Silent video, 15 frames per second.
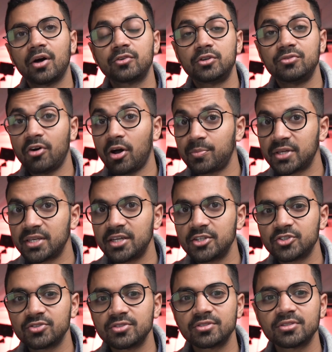other developing
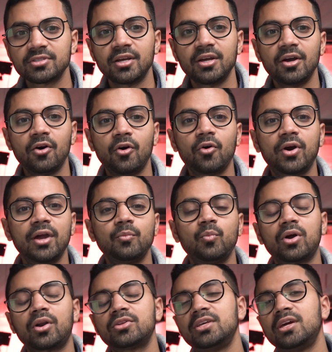nations. Okay,
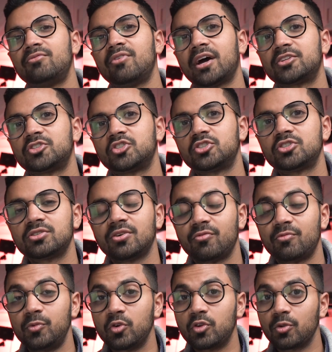what are the advantages
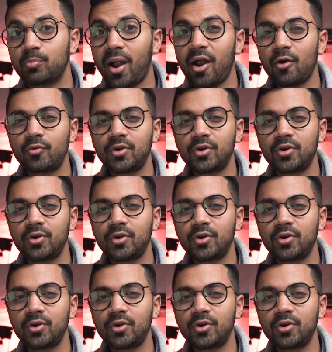of nuclear power